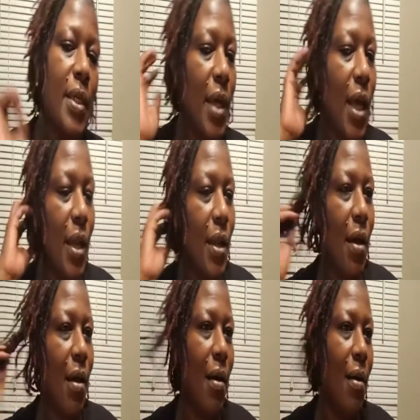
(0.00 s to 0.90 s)
I, and
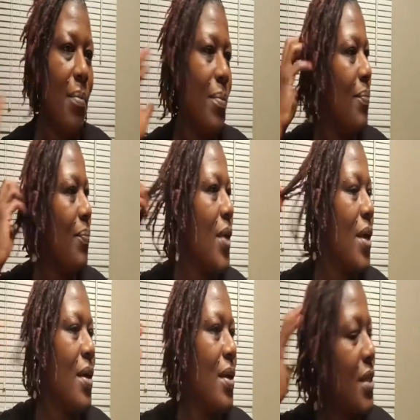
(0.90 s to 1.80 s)
um
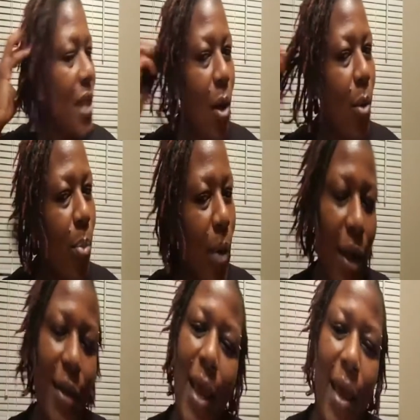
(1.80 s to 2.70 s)
Mary, I'm so gonna...
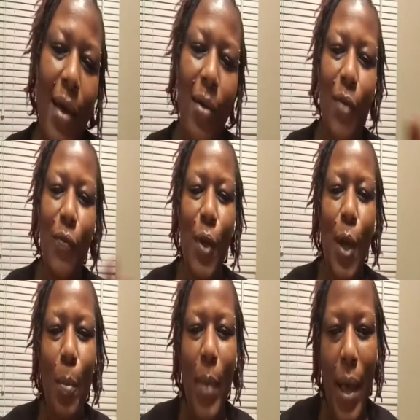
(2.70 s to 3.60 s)
break down if you
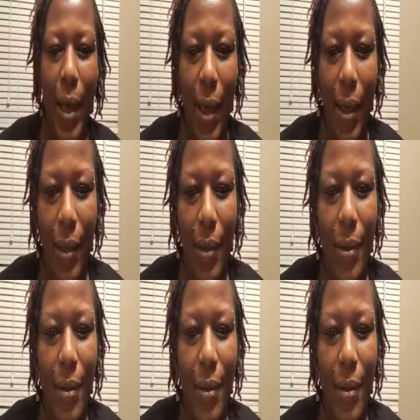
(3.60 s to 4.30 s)
don't mind.